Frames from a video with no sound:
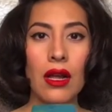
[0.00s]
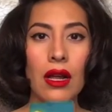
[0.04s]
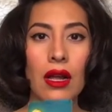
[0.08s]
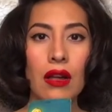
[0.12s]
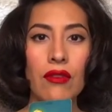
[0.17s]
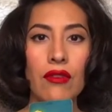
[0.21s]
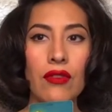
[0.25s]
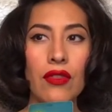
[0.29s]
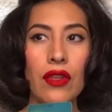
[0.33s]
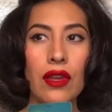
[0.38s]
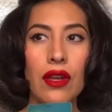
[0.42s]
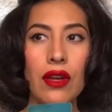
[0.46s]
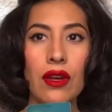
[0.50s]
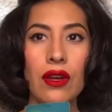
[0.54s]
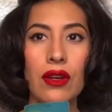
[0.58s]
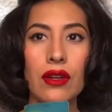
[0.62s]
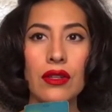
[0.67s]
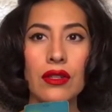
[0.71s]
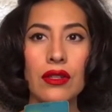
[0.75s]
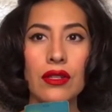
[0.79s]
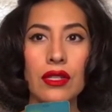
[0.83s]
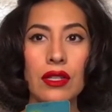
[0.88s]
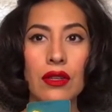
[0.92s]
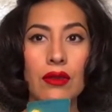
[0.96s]
If
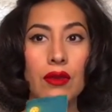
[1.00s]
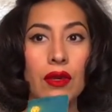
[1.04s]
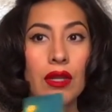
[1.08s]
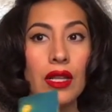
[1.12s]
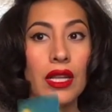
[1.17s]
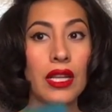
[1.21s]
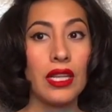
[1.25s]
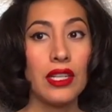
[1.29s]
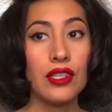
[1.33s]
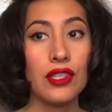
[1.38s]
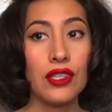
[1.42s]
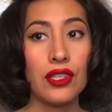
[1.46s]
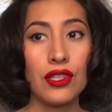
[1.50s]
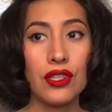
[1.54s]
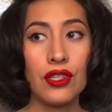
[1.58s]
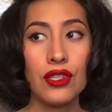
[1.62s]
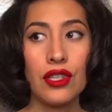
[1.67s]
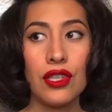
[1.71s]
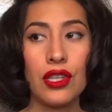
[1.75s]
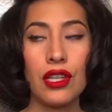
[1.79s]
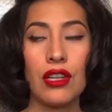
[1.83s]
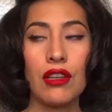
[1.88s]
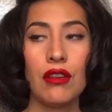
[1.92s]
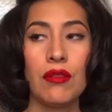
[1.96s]
there's a
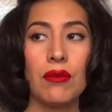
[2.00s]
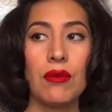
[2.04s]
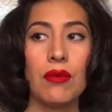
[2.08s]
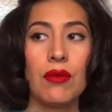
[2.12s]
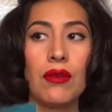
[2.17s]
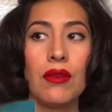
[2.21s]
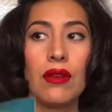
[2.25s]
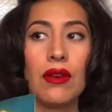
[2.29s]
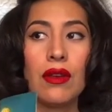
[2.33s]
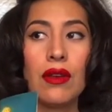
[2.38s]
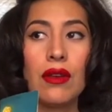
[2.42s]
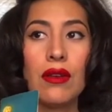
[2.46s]
relationship,